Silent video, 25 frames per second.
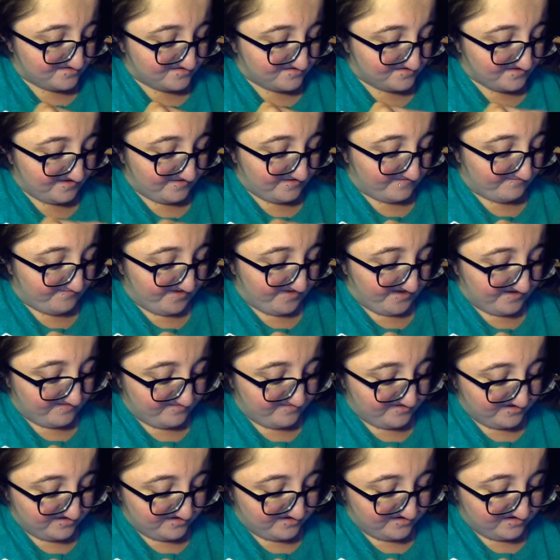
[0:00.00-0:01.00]
It's like
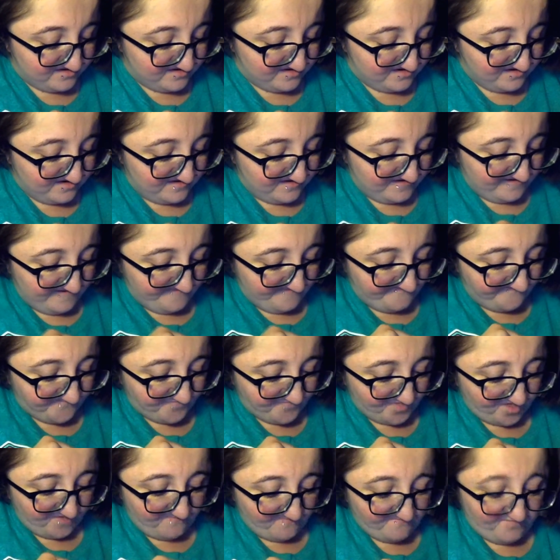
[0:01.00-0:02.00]
Baby,
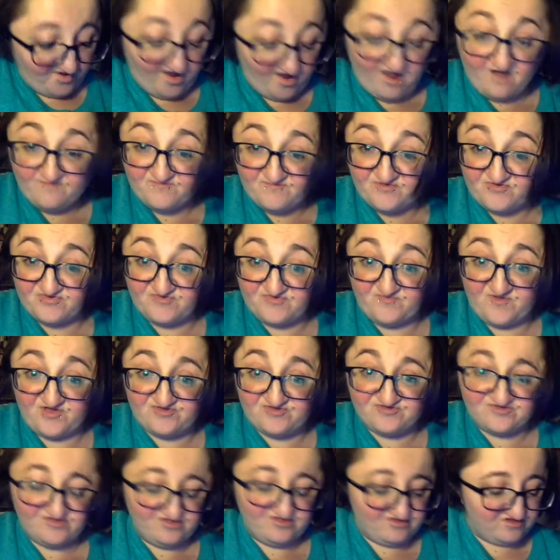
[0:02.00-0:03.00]
Pop
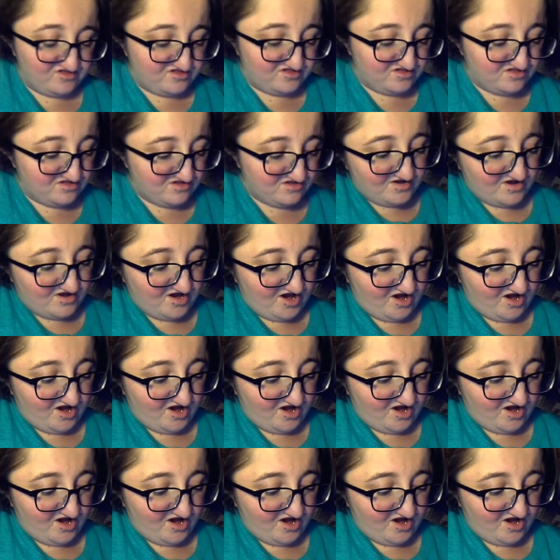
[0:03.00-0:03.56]
especially.